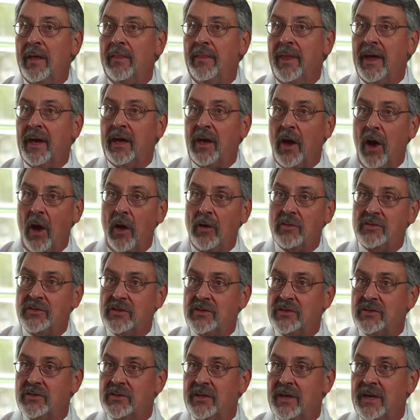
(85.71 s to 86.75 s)
that
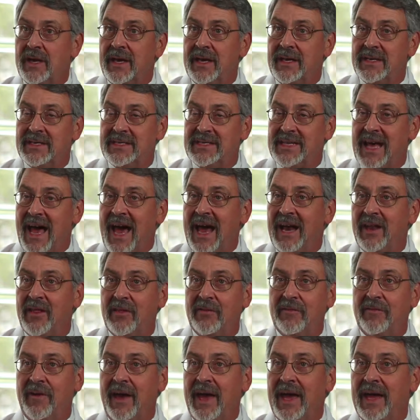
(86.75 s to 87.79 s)
causes the inside of
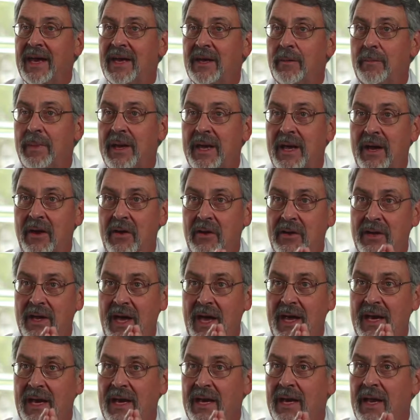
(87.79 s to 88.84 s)
the vein to be
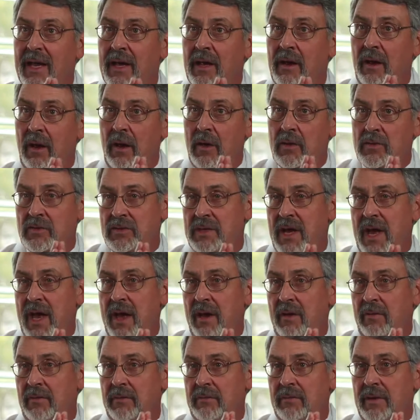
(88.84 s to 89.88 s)
irritated and close
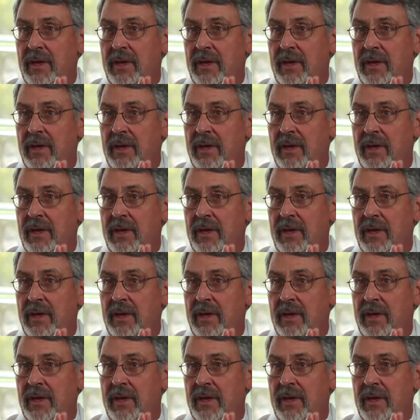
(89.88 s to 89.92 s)
down.